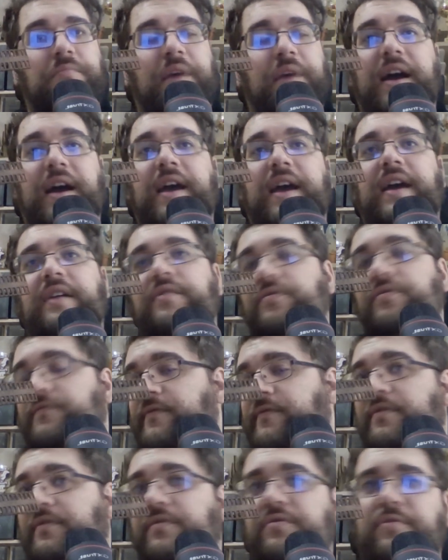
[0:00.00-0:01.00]

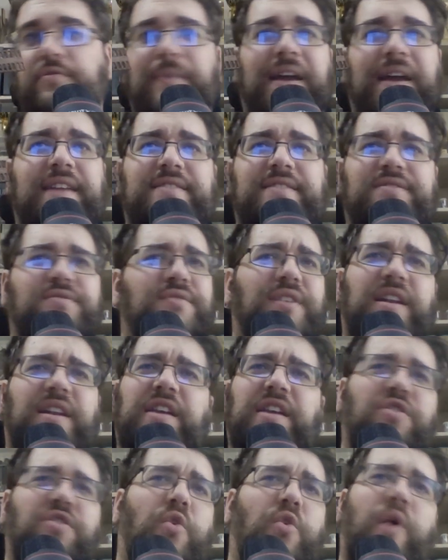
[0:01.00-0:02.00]
To be honest, there's really
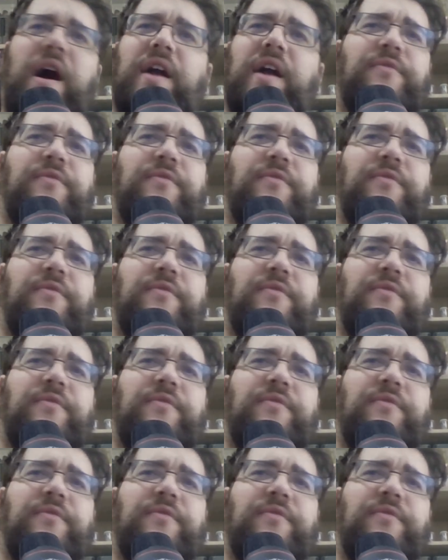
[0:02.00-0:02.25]
no hard